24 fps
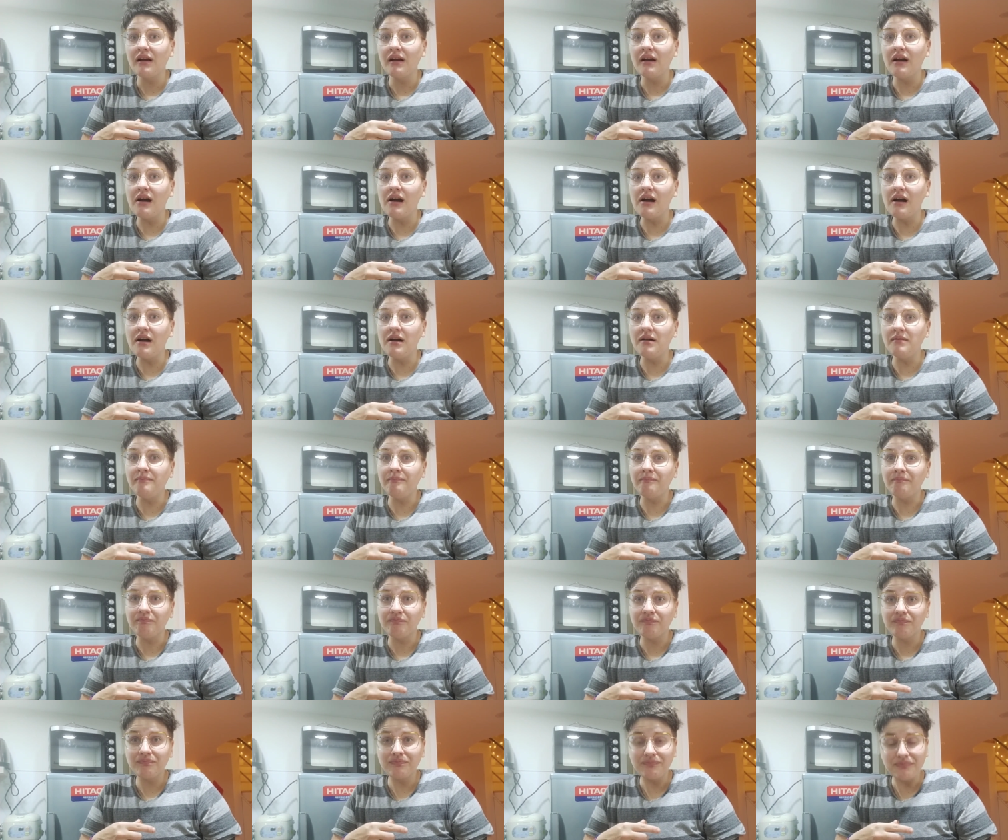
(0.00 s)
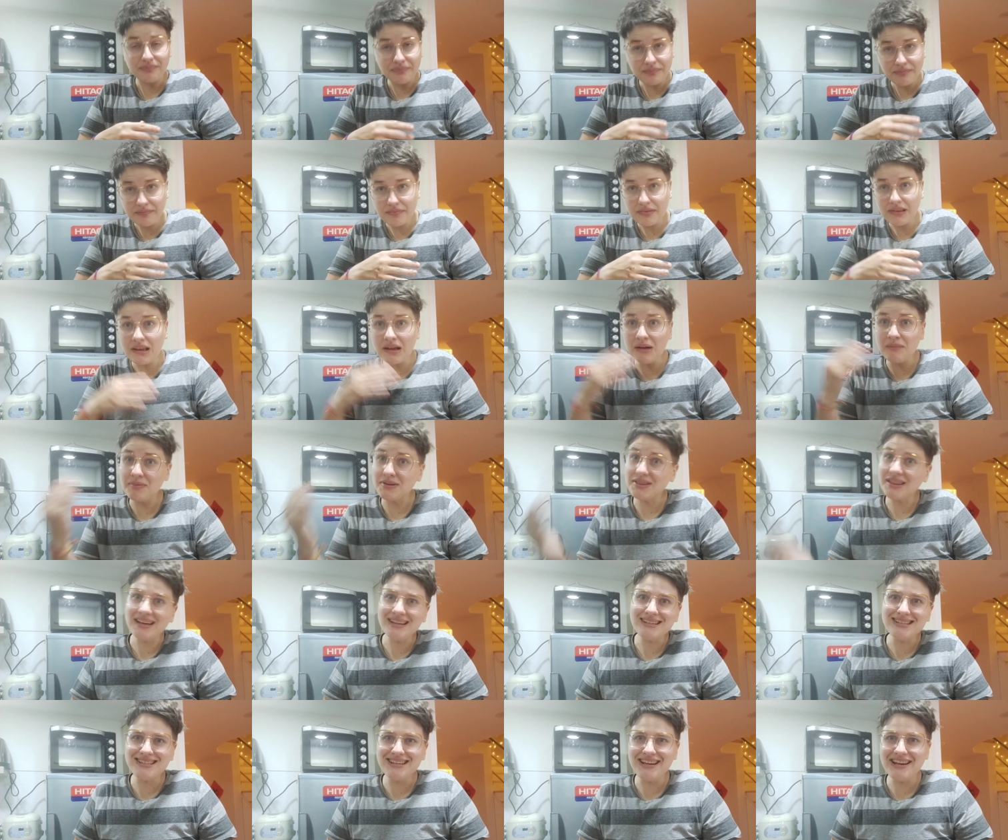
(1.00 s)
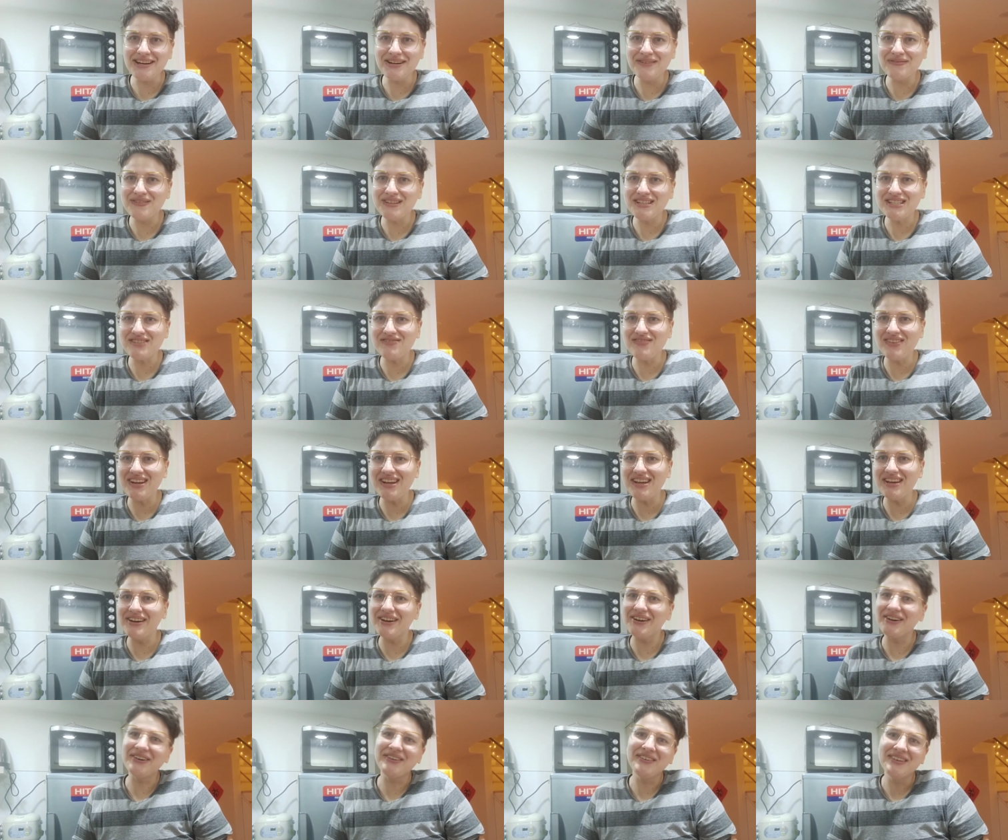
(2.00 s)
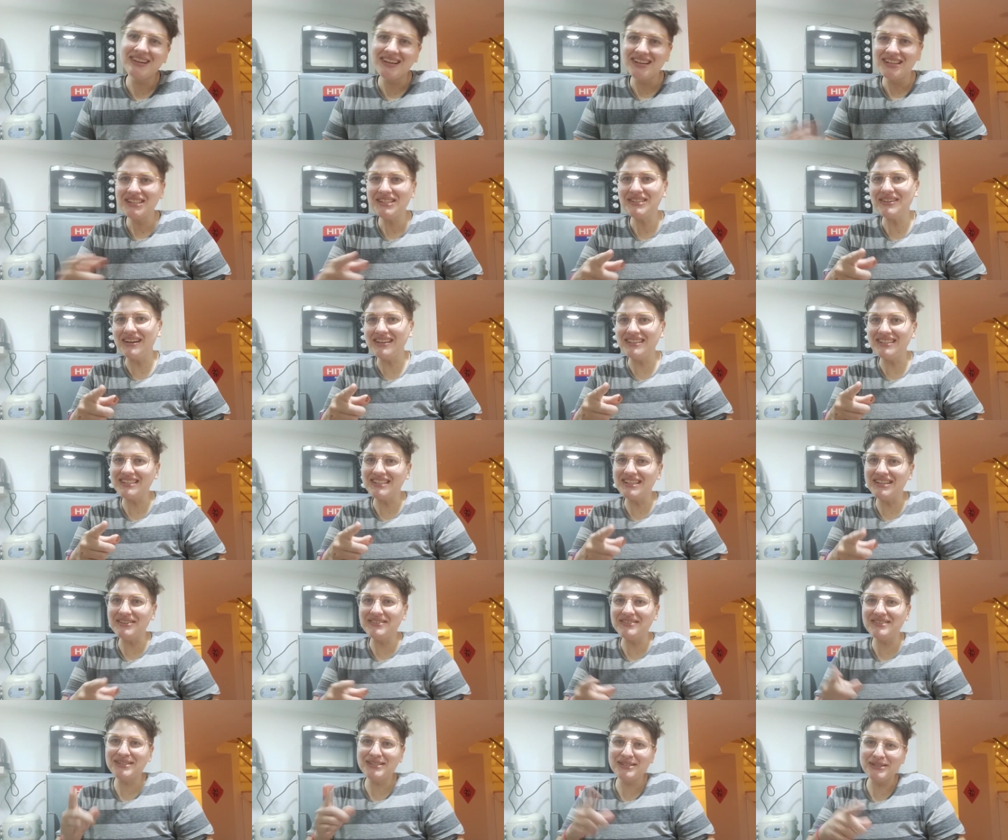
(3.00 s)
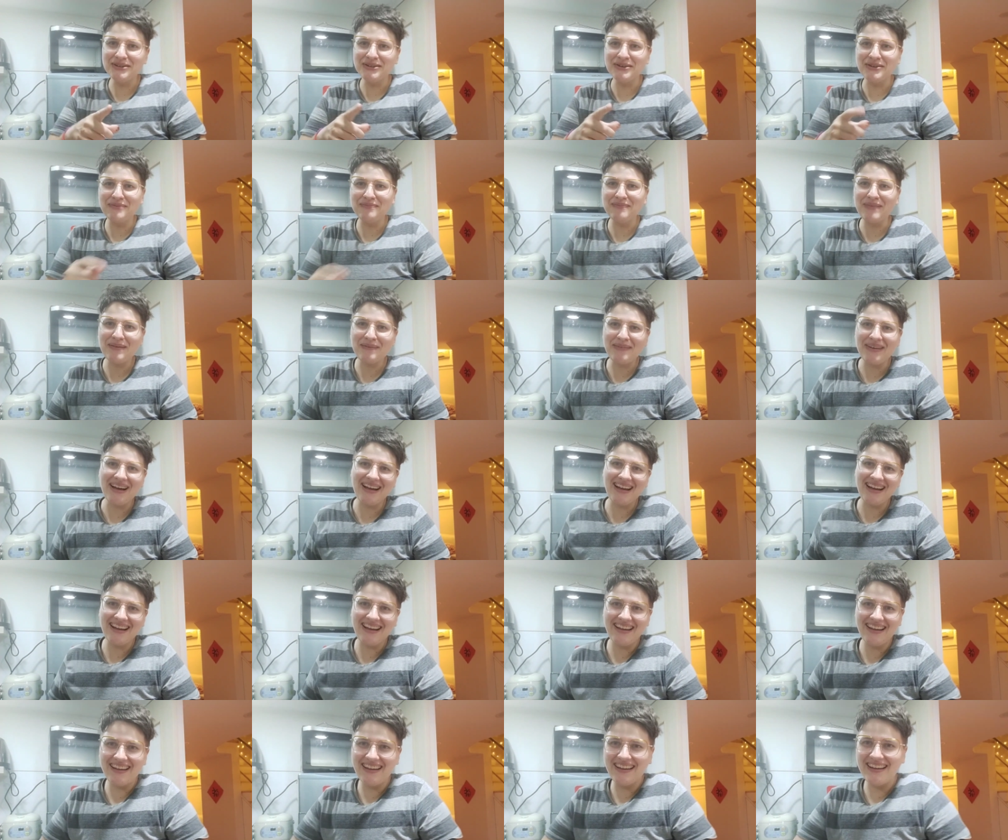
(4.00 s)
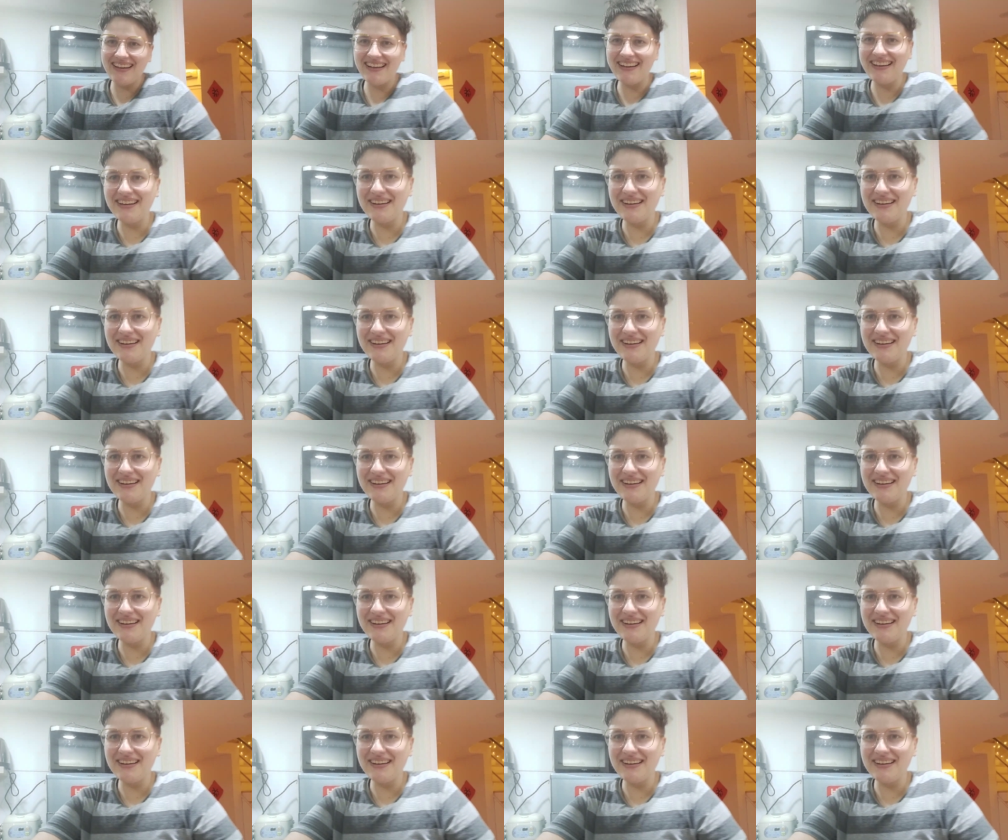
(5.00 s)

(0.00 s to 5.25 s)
But that's the end of this video. So I'll see you soon. Bye-bye.